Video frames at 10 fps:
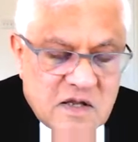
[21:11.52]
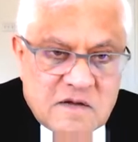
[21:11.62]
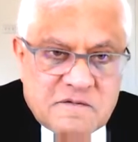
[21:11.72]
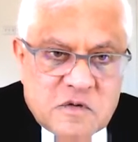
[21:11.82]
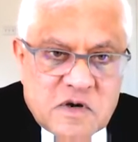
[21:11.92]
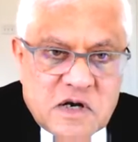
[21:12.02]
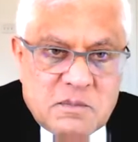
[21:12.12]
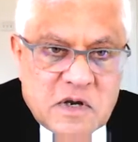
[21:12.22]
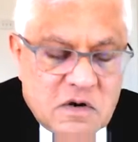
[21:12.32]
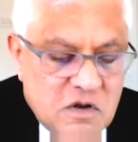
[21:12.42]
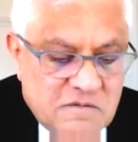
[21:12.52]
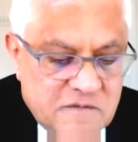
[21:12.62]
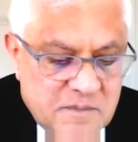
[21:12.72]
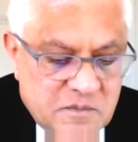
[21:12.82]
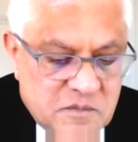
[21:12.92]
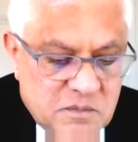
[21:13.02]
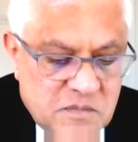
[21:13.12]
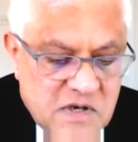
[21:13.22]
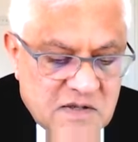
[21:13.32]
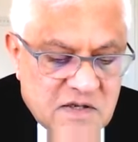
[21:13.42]
if you are in a big law firm.
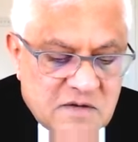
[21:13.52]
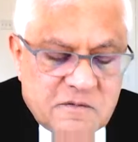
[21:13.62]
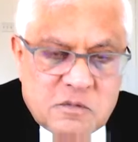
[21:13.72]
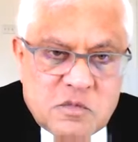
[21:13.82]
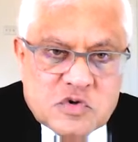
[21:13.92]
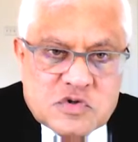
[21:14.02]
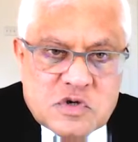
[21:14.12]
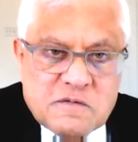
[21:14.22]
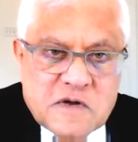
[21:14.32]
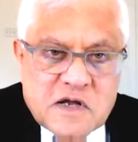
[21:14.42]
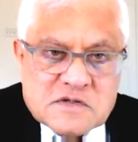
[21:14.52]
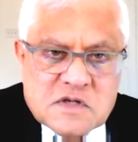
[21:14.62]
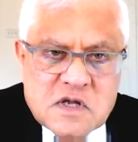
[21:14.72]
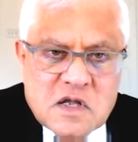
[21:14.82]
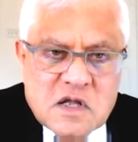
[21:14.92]
But I think for most of us,